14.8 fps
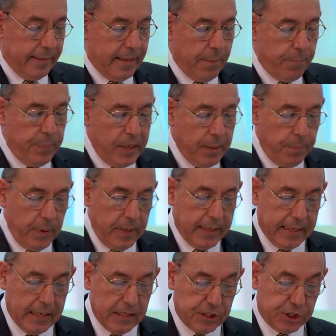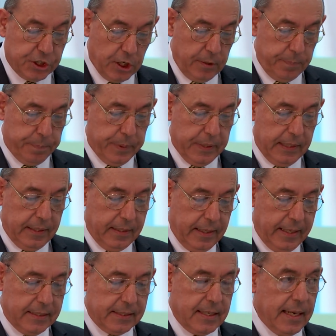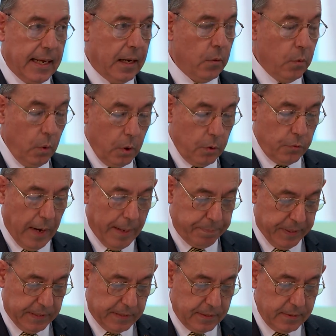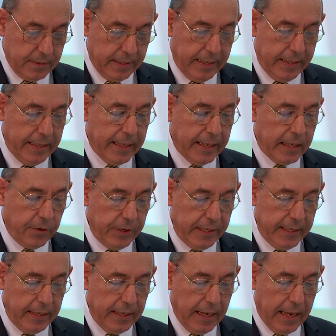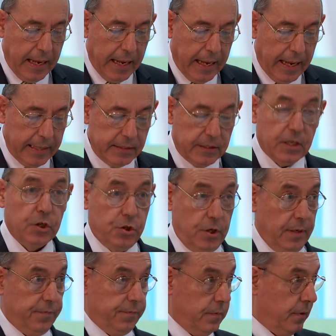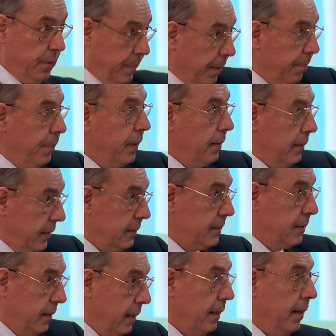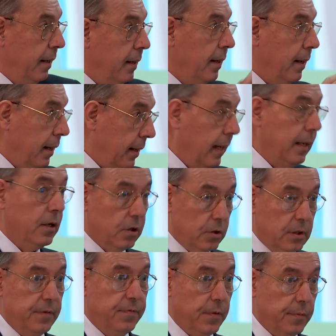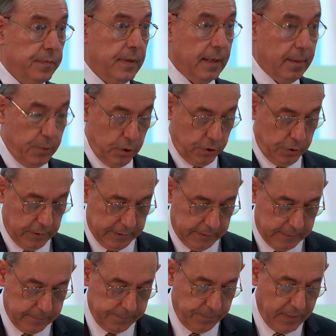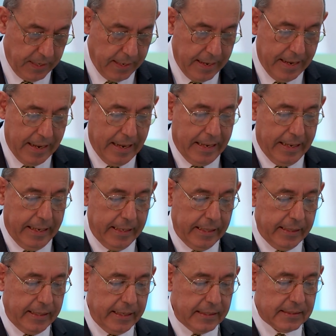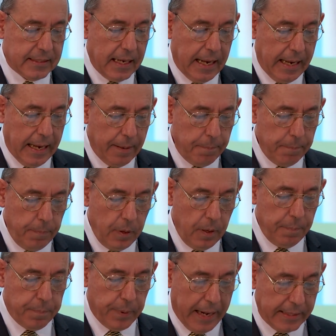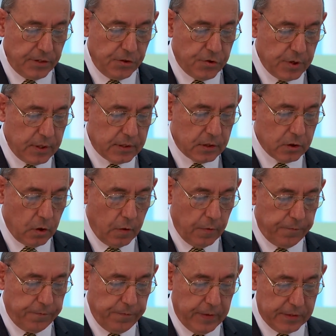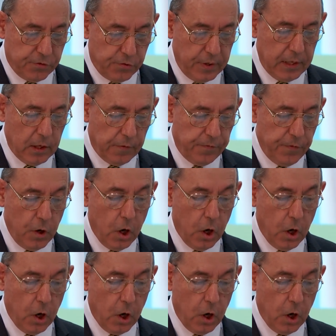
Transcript: The biblical serpent is now wrapped in a green handkerchief. Remember, it's the handkerchief of the abortionist. In these humble branches of the tree of